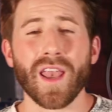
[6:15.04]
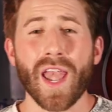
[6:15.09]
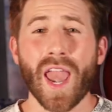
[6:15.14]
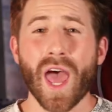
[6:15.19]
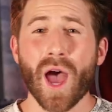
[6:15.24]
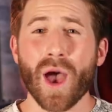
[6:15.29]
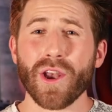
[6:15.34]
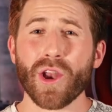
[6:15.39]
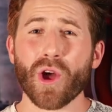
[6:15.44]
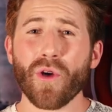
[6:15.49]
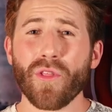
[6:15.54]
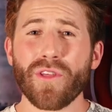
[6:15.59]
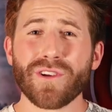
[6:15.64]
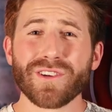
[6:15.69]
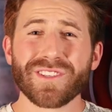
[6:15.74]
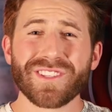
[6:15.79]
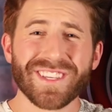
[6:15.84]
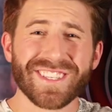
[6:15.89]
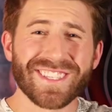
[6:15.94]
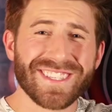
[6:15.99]
Now, I know
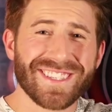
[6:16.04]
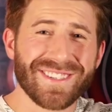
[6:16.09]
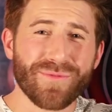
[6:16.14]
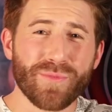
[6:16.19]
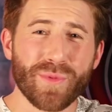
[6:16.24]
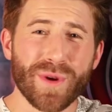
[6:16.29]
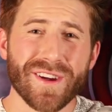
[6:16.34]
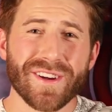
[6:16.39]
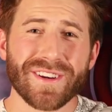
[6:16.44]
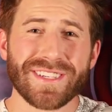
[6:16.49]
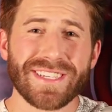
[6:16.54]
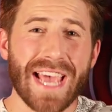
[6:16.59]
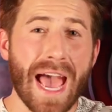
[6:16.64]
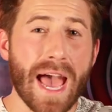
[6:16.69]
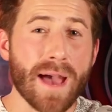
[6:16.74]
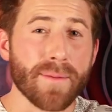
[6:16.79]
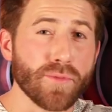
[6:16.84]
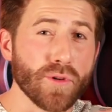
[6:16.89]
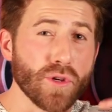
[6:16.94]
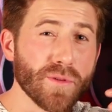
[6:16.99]
there's this weird
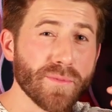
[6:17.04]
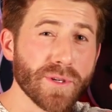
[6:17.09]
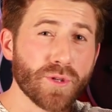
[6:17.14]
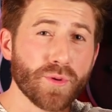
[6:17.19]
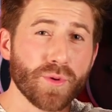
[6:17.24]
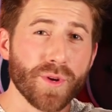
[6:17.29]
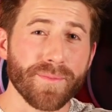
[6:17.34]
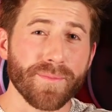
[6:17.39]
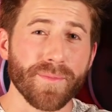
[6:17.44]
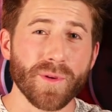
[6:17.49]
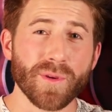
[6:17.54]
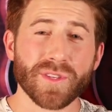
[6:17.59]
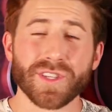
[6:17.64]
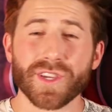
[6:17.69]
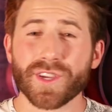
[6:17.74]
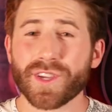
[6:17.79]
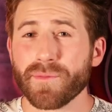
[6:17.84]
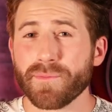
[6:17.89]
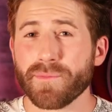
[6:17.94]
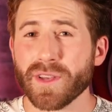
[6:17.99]
taboo between
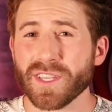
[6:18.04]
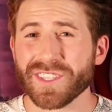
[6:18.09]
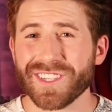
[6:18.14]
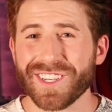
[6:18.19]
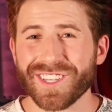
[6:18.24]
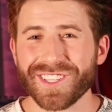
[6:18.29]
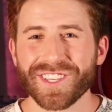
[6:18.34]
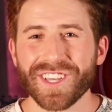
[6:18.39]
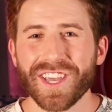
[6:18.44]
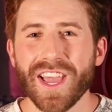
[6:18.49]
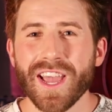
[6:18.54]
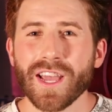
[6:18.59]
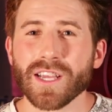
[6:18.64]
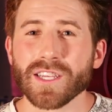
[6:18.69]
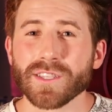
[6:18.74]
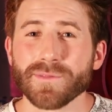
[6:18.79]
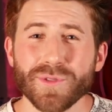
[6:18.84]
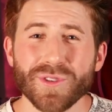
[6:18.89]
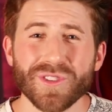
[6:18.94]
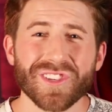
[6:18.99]
music and business
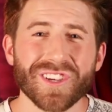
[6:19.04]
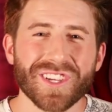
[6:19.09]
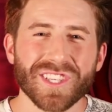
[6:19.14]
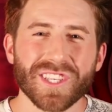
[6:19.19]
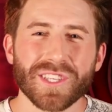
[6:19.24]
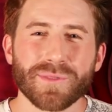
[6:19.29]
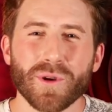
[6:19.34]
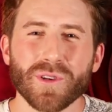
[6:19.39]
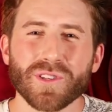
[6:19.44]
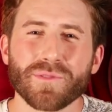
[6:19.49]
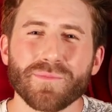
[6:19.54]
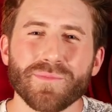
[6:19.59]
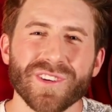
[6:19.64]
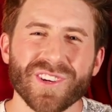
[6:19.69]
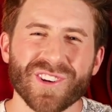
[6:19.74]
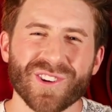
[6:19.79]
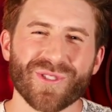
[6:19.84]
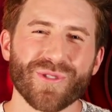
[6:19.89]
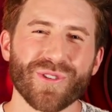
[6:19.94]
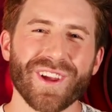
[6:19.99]
because music is supposed to
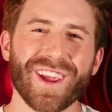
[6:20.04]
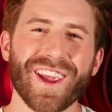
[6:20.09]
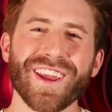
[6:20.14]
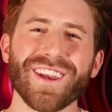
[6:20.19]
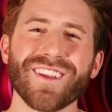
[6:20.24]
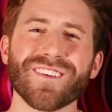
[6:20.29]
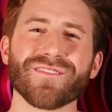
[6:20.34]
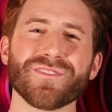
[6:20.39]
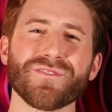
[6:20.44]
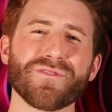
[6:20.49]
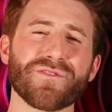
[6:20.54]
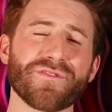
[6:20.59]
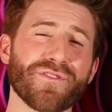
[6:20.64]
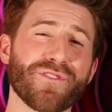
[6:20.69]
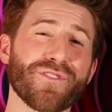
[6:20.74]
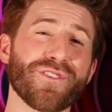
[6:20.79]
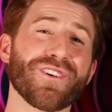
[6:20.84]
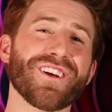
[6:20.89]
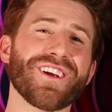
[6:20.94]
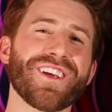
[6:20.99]
be creative and
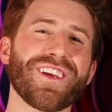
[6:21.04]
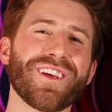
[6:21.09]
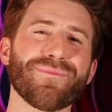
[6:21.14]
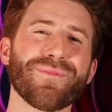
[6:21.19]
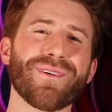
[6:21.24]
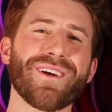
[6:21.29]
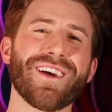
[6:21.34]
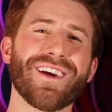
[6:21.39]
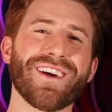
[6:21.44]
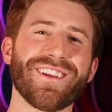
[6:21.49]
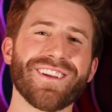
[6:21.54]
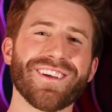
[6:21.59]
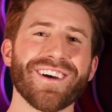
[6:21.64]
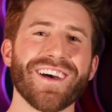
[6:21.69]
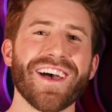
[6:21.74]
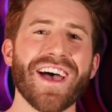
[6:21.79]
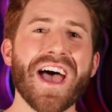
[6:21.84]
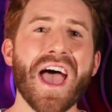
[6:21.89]
free, man.